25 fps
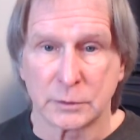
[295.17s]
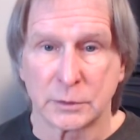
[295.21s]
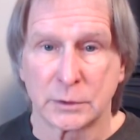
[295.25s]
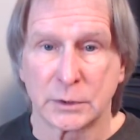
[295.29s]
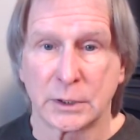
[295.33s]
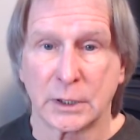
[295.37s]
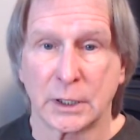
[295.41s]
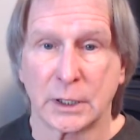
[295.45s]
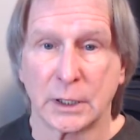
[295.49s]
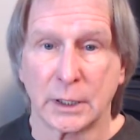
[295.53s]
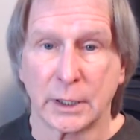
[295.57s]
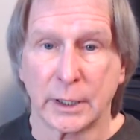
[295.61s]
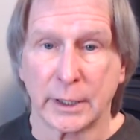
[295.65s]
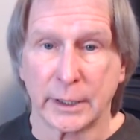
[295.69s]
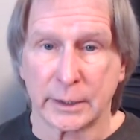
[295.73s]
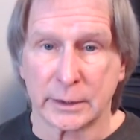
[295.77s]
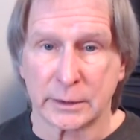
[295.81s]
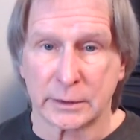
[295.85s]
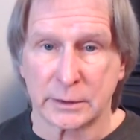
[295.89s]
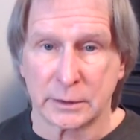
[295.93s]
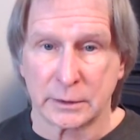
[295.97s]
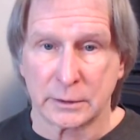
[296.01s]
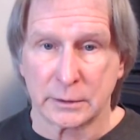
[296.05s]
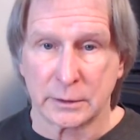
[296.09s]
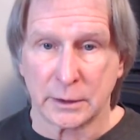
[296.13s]

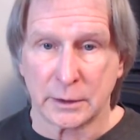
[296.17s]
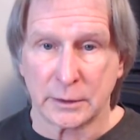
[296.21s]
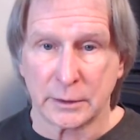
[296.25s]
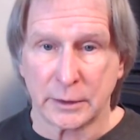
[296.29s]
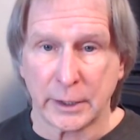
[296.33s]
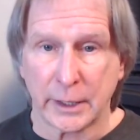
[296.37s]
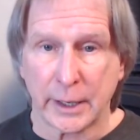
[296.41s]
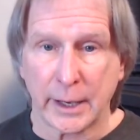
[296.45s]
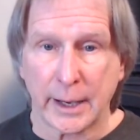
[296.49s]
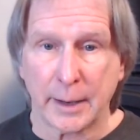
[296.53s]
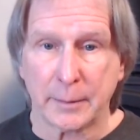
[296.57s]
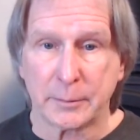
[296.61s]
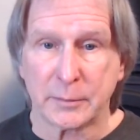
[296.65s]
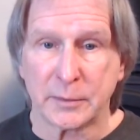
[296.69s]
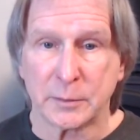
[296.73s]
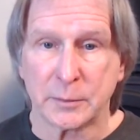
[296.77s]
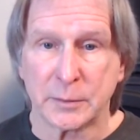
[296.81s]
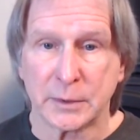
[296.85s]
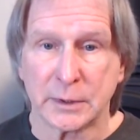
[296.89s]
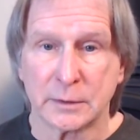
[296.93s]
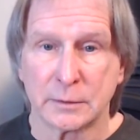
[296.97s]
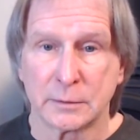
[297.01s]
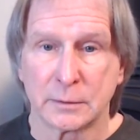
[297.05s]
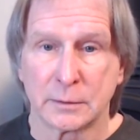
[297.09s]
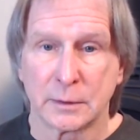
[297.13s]
collect in the abdomen,